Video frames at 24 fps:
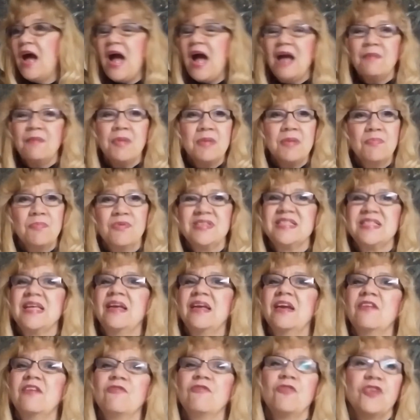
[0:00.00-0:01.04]
I've been
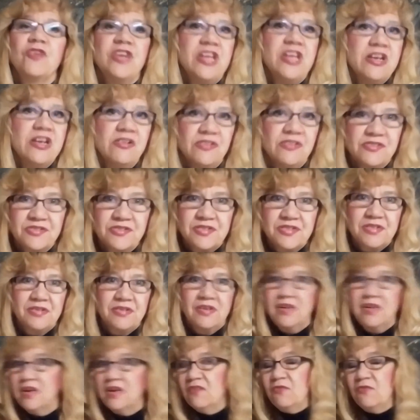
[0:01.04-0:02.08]
presenting for years
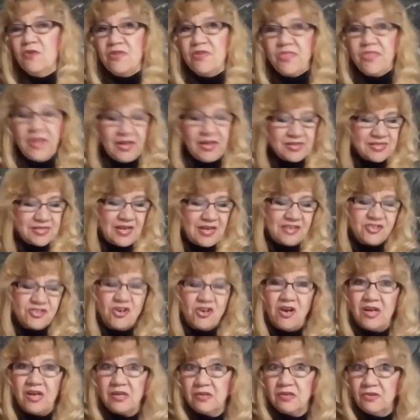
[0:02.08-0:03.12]
for things. I
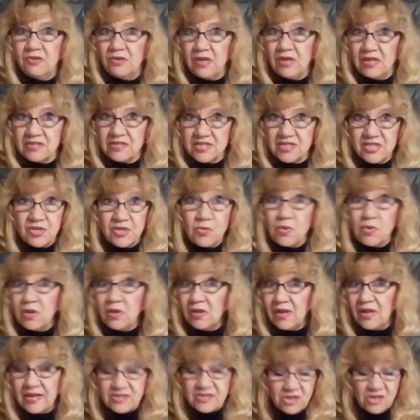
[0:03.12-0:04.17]
taught at
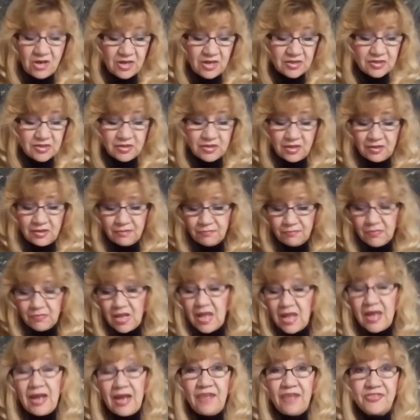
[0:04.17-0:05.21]
school, I taught
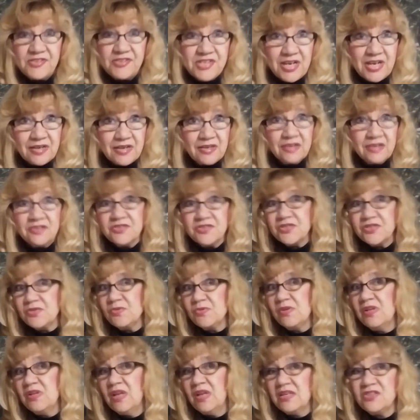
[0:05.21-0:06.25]
at the technical
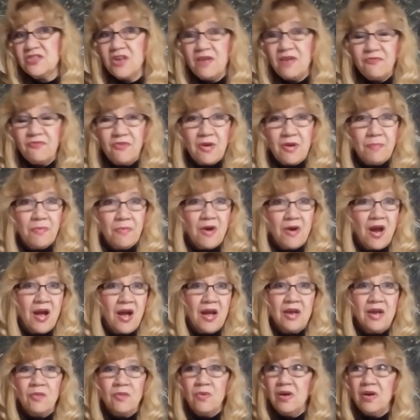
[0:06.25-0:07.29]
school, I taught for Upper
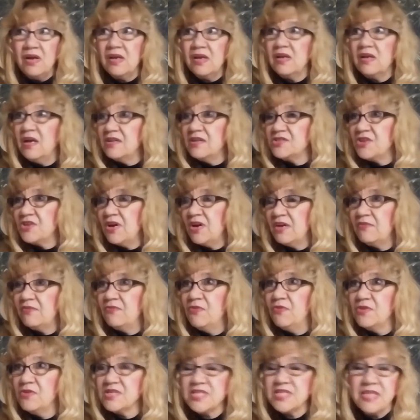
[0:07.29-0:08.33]
Iowa, I taught
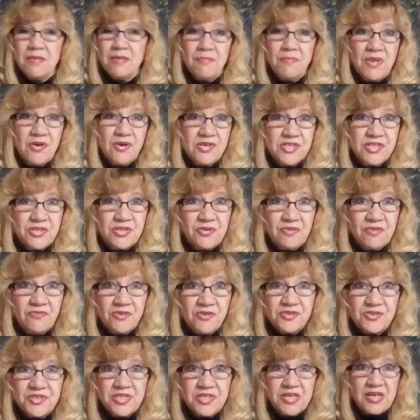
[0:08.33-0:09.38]
for St. Mary's
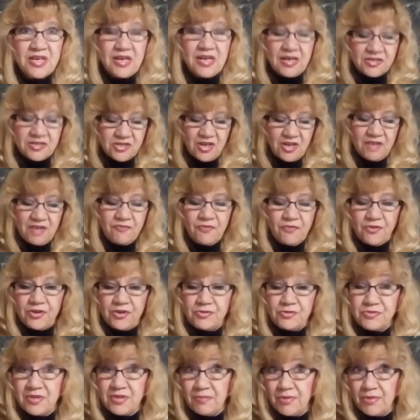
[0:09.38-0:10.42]
University, I taught for
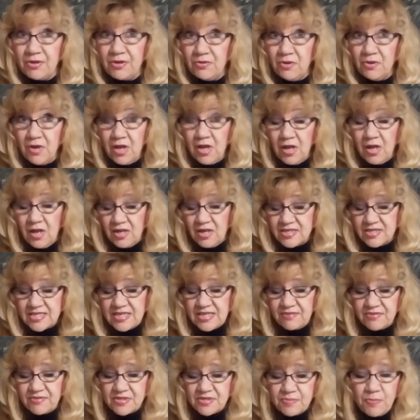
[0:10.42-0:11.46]
UW
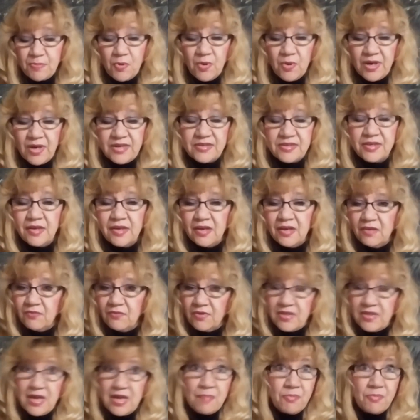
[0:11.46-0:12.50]
Stevens Point
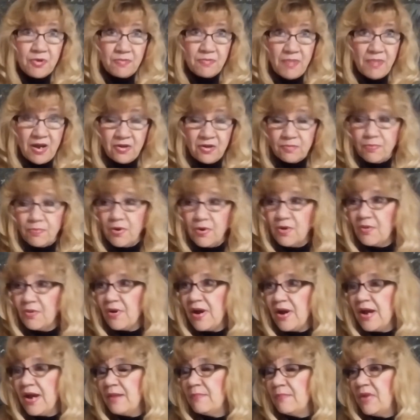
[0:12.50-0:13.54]
for the Upward Bound
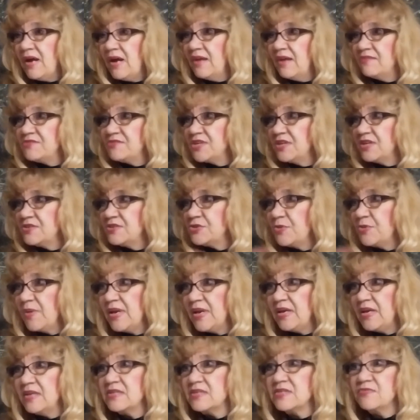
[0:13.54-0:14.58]
program. I've done
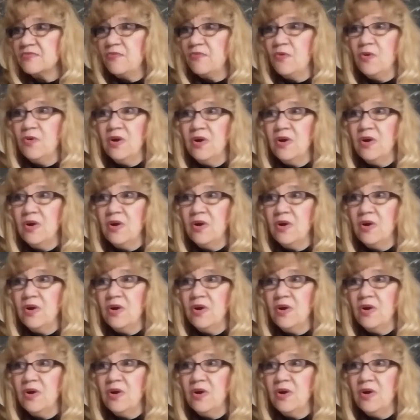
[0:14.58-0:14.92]
trainings